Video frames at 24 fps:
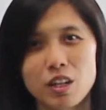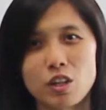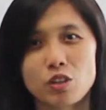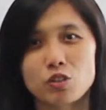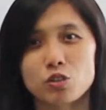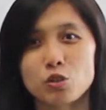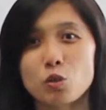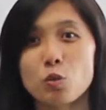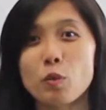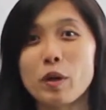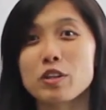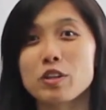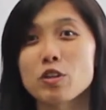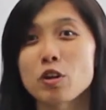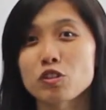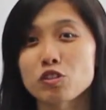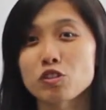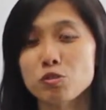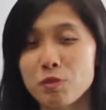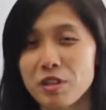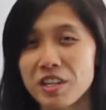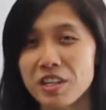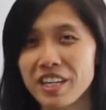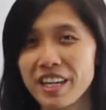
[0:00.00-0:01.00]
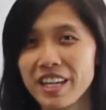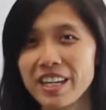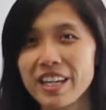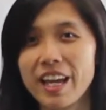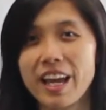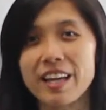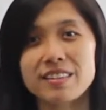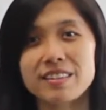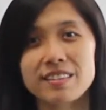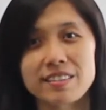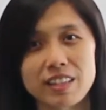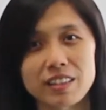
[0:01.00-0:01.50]
So when you're speaking
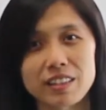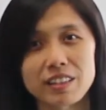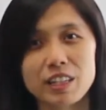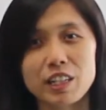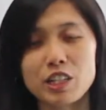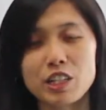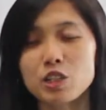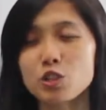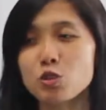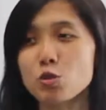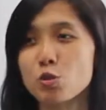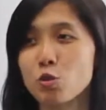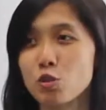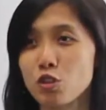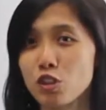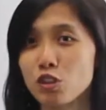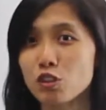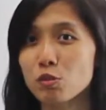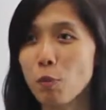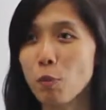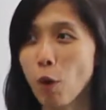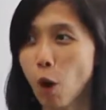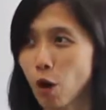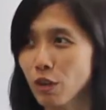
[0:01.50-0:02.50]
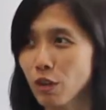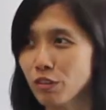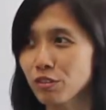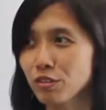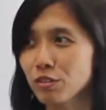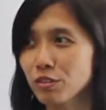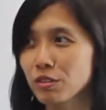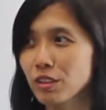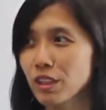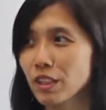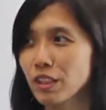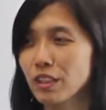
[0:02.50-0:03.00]
and suddenly you just
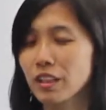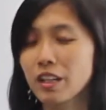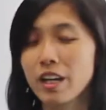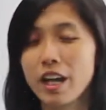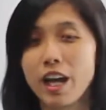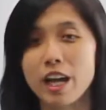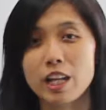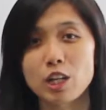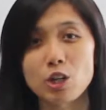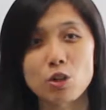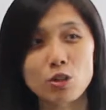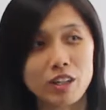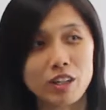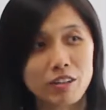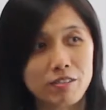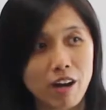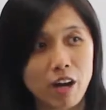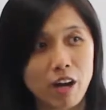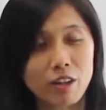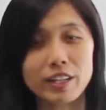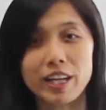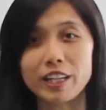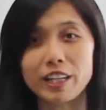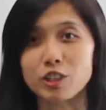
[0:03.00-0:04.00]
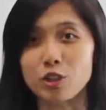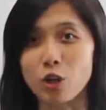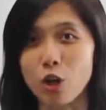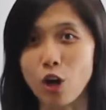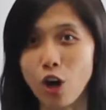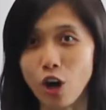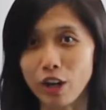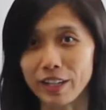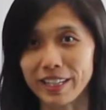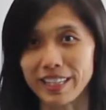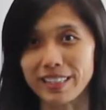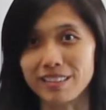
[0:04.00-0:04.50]
pause and look around at your
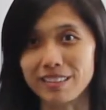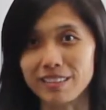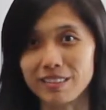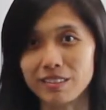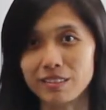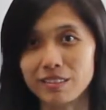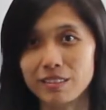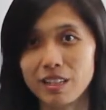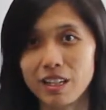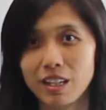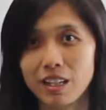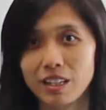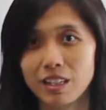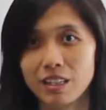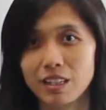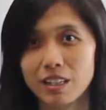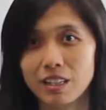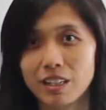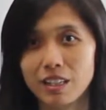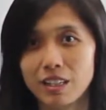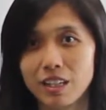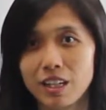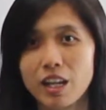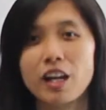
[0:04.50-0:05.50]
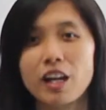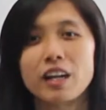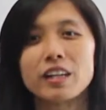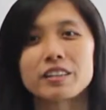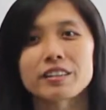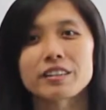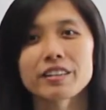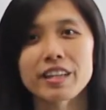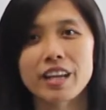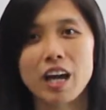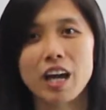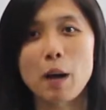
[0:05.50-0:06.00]
audience,
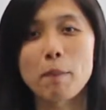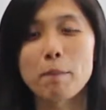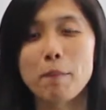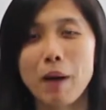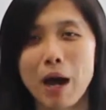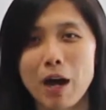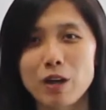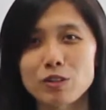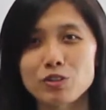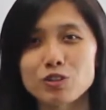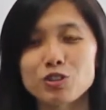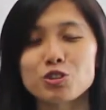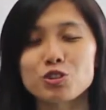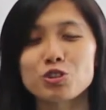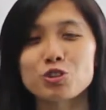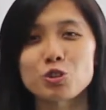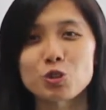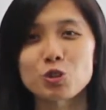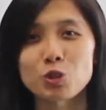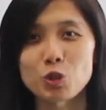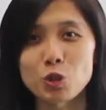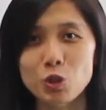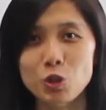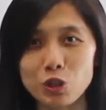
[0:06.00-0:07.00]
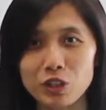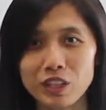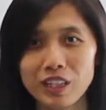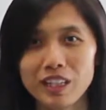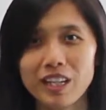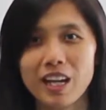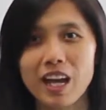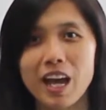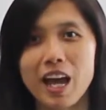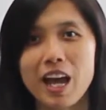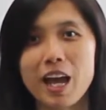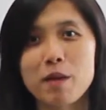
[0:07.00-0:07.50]
they are bound to look
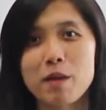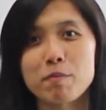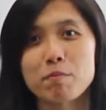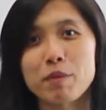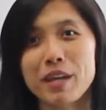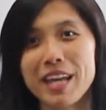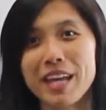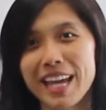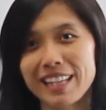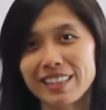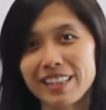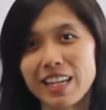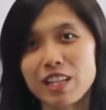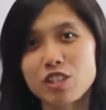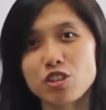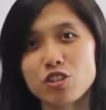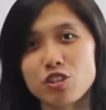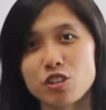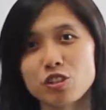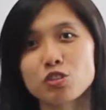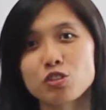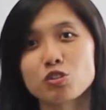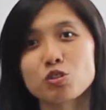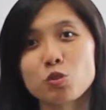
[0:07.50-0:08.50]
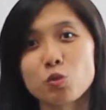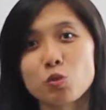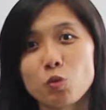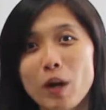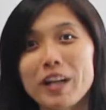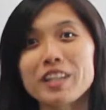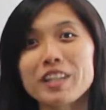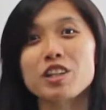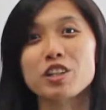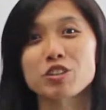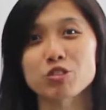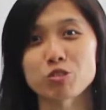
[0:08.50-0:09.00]
and pay attention to
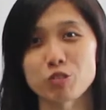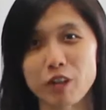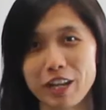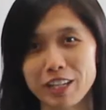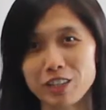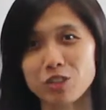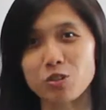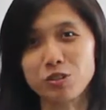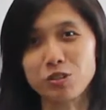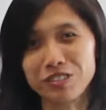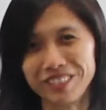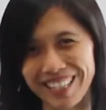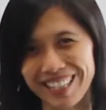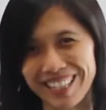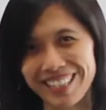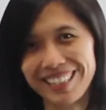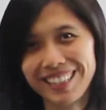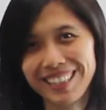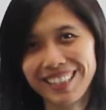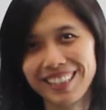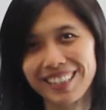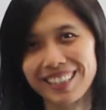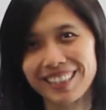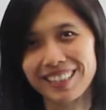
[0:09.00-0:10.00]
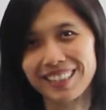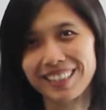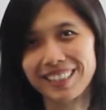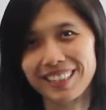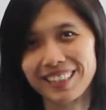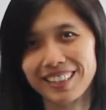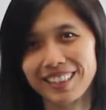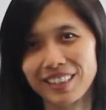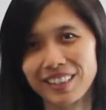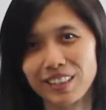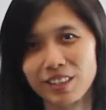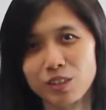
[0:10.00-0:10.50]
what you're trying to say.
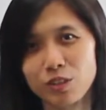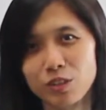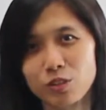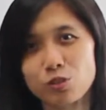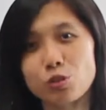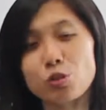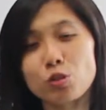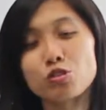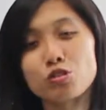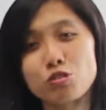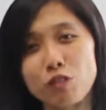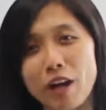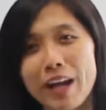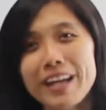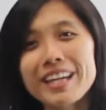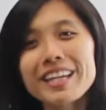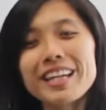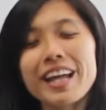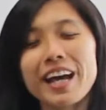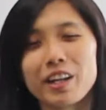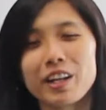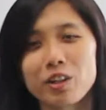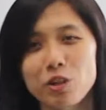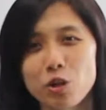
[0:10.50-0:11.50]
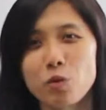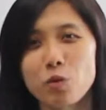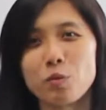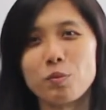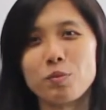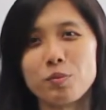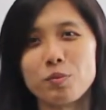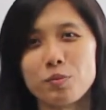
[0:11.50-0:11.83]
So try it at home.